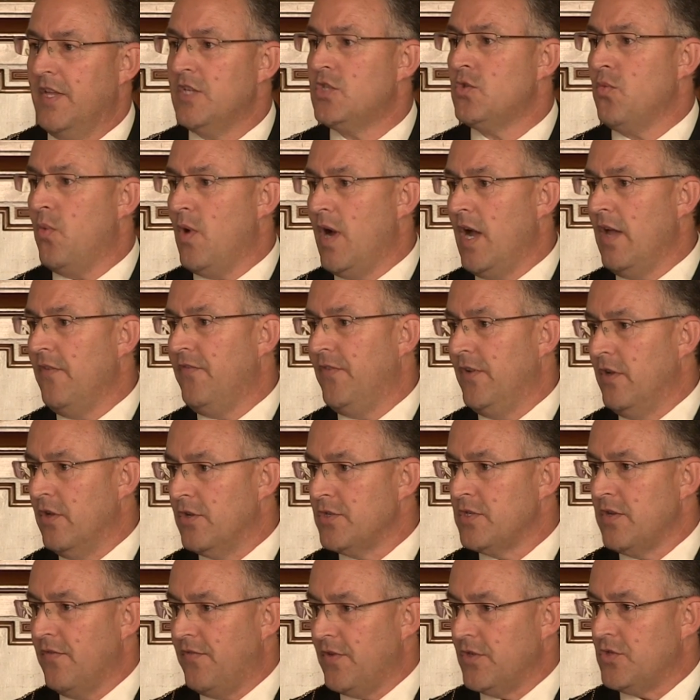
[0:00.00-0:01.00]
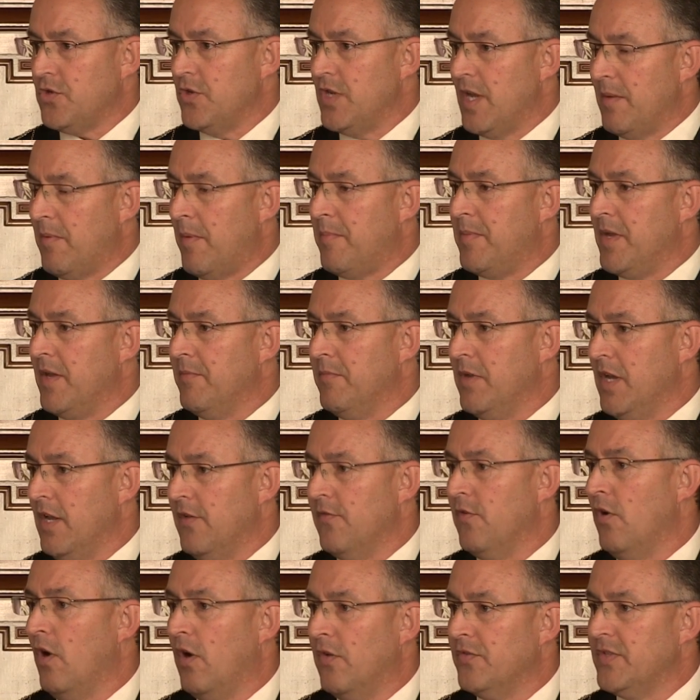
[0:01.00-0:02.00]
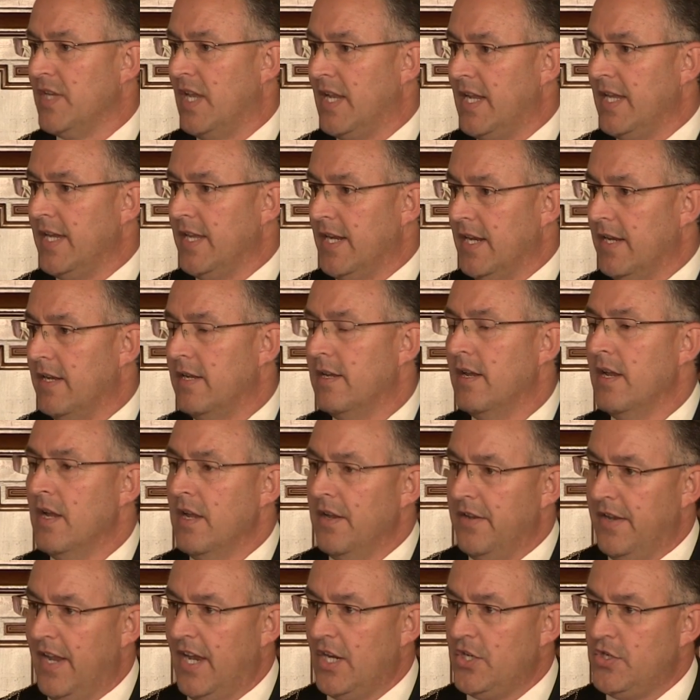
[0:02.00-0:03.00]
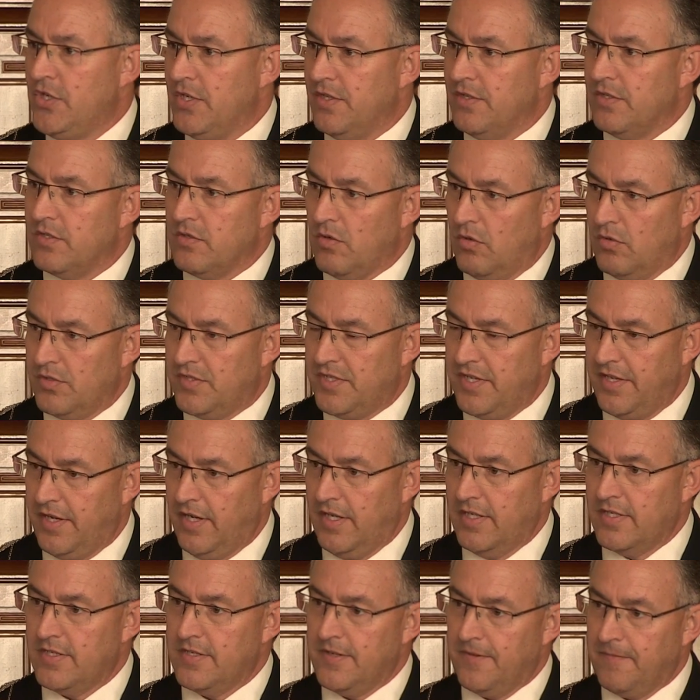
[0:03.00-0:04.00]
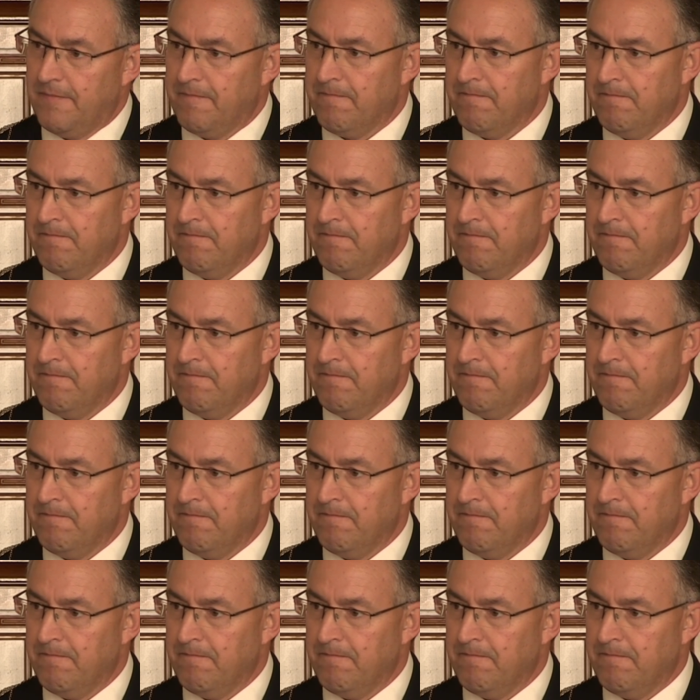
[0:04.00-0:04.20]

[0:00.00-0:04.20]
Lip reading: That's why philosophers should never be involved in leading nations or cities.